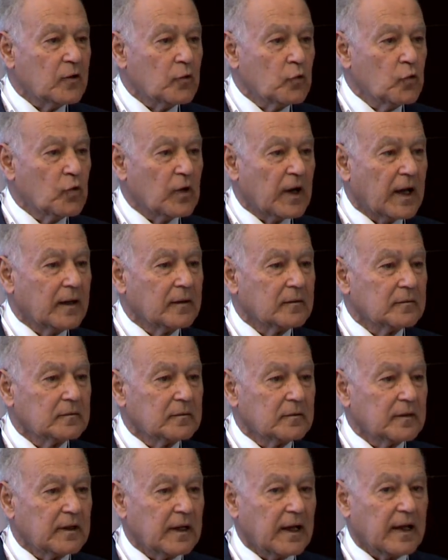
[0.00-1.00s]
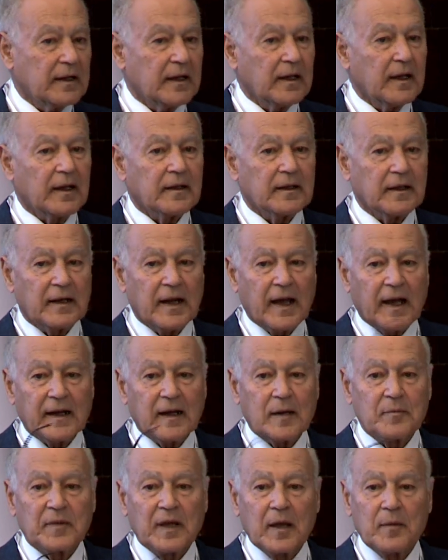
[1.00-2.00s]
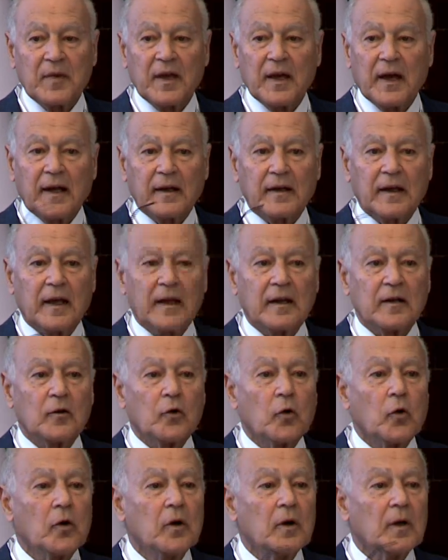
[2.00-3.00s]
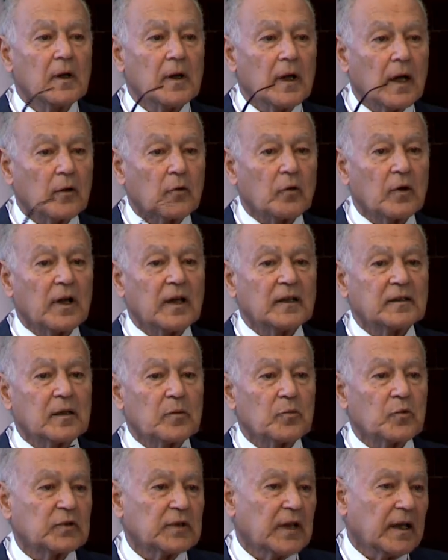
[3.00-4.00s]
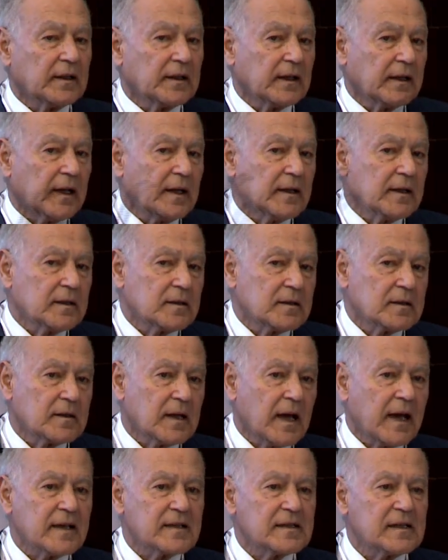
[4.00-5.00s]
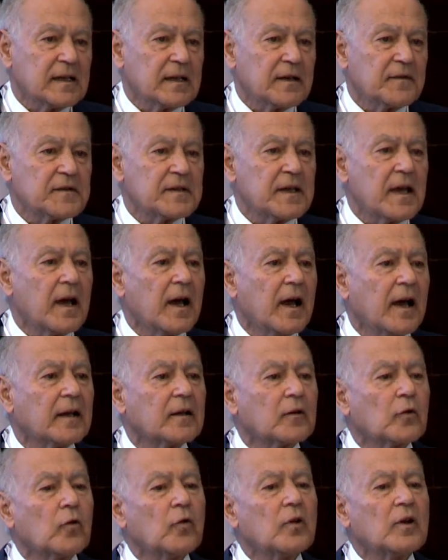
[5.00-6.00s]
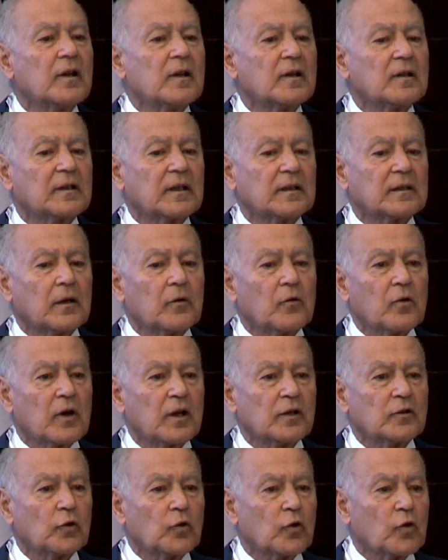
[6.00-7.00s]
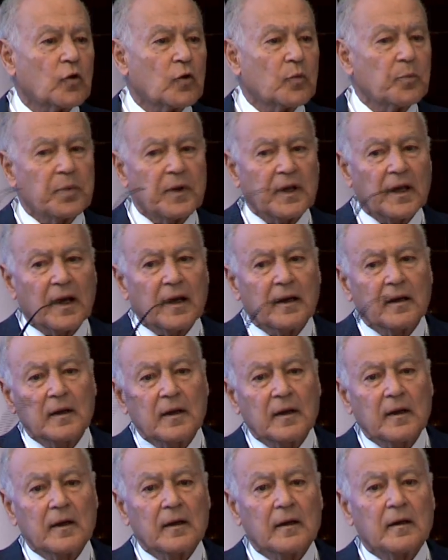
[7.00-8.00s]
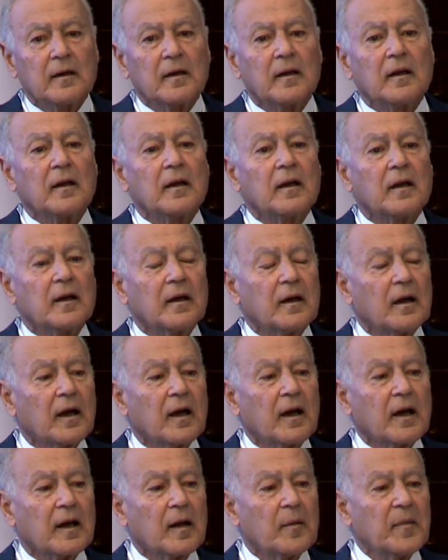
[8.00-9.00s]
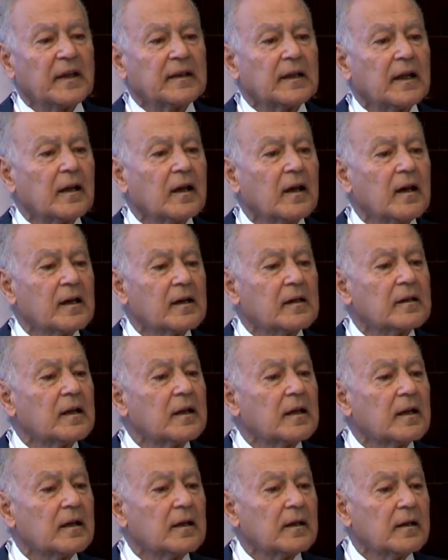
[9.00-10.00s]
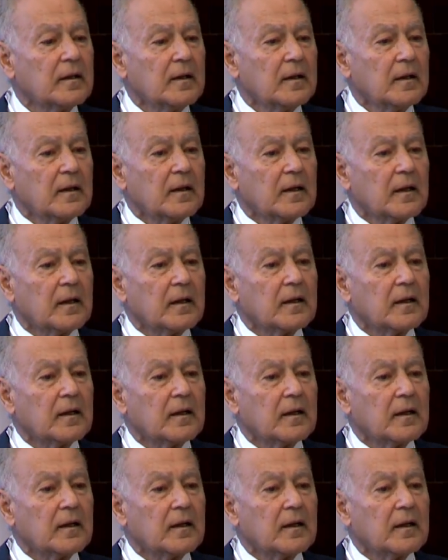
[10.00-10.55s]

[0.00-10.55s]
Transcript: like the Cold War. We know that the US was isolated from all changes for the